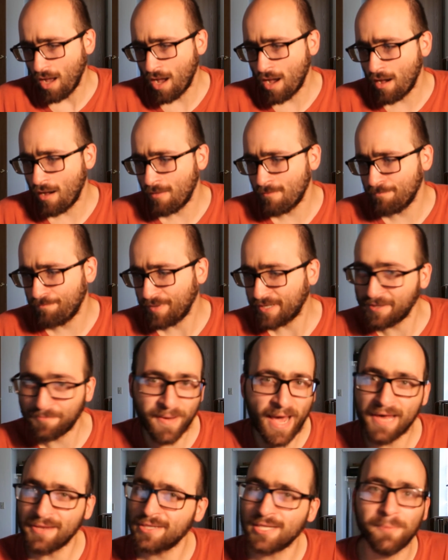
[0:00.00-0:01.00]
Um, but in the
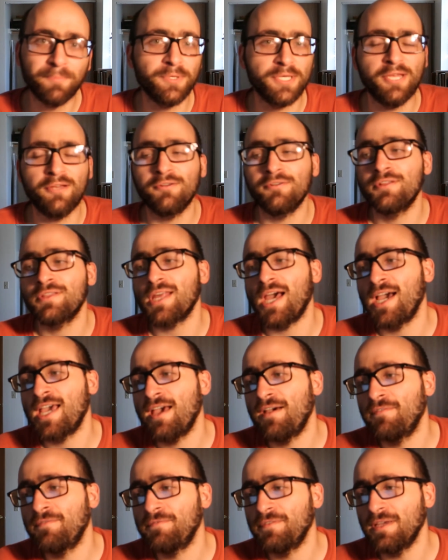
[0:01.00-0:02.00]
past couple years, I
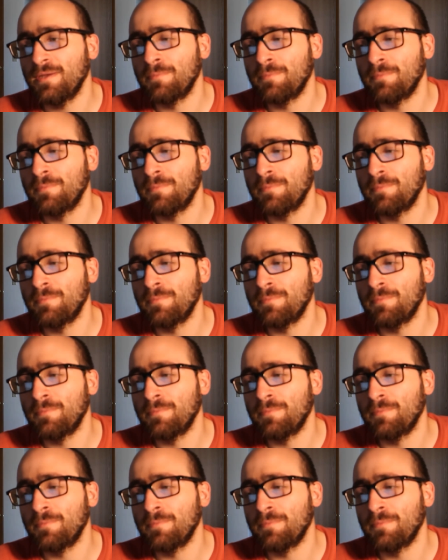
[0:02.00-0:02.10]
have